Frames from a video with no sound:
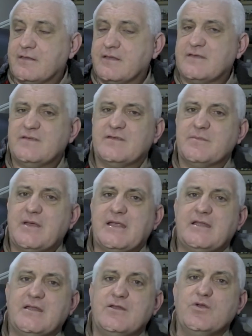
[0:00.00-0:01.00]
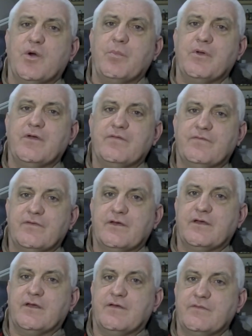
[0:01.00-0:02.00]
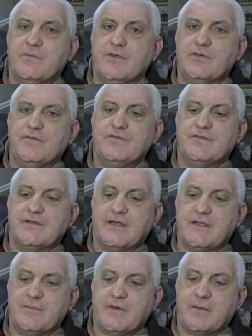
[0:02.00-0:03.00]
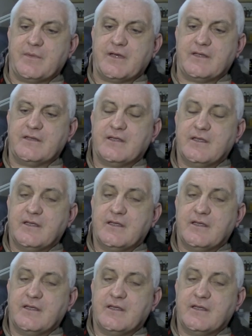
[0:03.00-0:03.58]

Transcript: this is the main nub of the muse today in my mind.